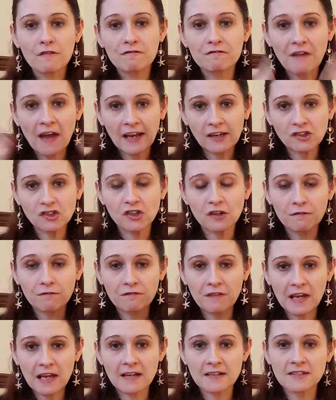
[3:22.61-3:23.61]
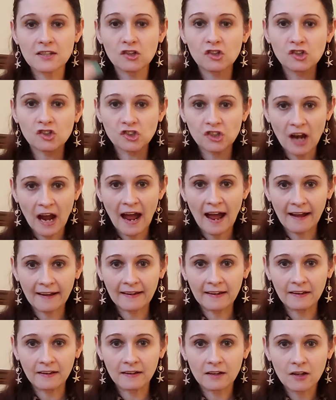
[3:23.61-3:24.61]
Face your fears and
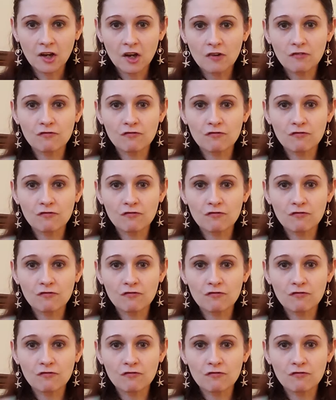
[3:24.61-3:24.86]
shine.